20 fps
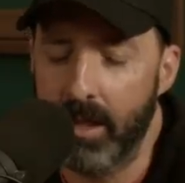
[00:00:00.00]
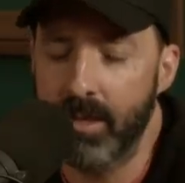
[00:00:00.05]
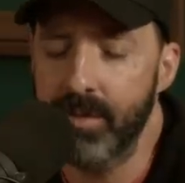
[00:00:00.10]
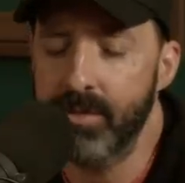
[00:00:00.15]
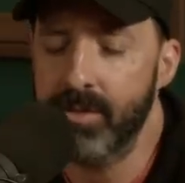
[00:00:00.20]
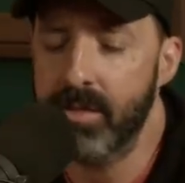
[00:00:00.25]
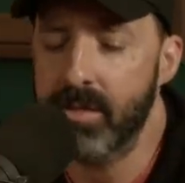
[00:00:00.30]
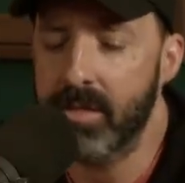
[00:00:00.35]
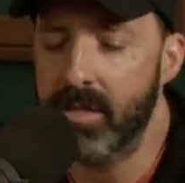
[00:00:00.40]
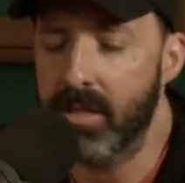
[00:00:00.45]
I
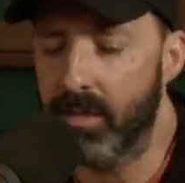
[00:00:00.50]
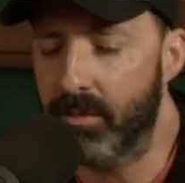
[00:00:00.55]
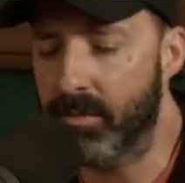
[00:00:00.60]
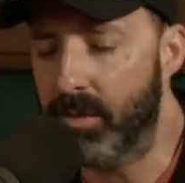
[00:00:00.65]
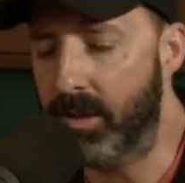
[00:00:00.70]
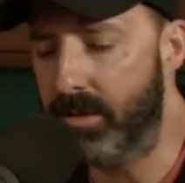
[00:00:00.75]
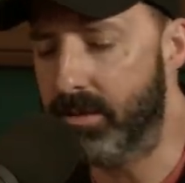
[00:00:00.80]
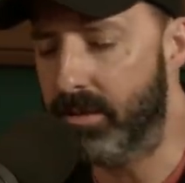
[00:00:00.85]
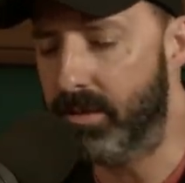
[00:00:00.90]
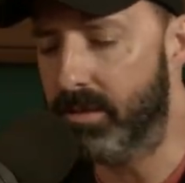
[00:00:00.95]
used to see that
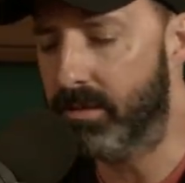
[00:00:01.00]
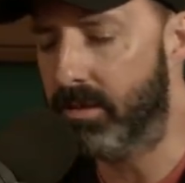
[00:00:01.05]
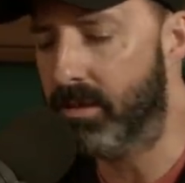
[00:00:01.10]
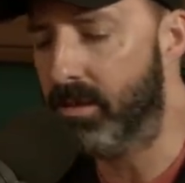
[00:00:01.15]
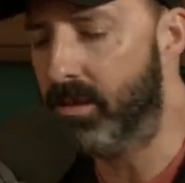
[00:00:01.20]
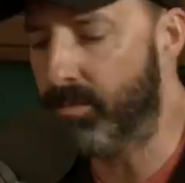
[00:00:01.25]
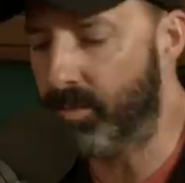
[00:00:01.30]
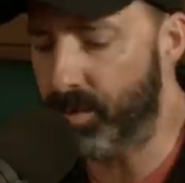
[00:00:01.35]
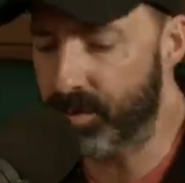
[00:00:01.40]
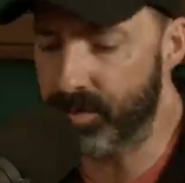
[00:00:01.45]
when I did
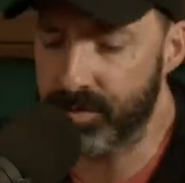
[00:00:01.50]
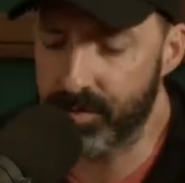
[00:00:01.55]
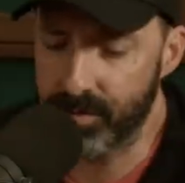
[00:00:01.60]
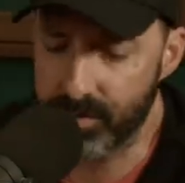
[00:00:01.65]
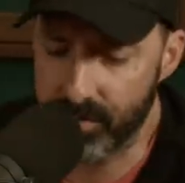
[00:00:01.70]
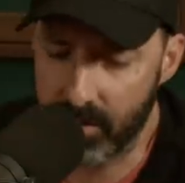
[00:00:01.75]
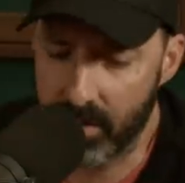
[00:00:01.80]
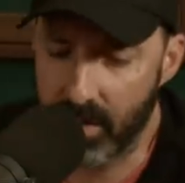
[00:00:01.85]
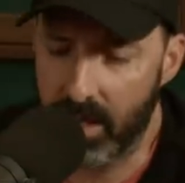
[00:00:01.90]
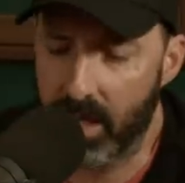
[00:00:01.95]

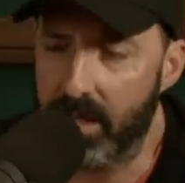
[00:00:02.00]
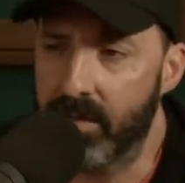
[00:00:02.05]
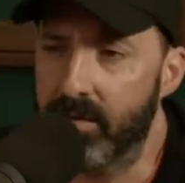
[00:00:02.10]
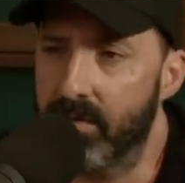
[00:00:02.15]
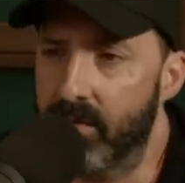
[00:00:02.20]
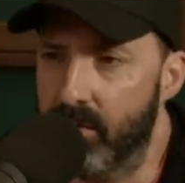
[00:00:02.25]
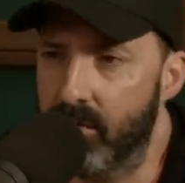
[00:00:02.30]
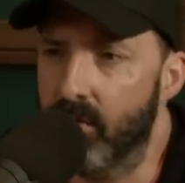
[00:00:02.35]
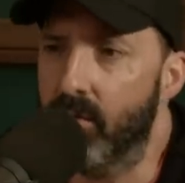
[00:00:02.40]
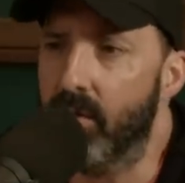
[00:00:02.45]
commercials a lot
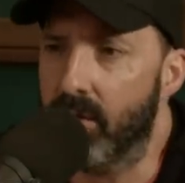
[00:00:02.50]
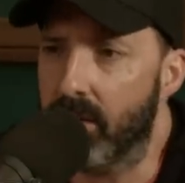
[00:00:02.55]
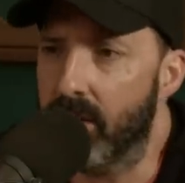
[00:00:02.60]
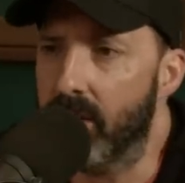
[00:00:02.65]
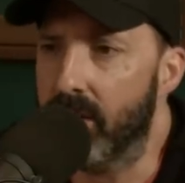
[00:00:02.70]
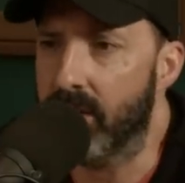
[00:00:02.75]
in New York.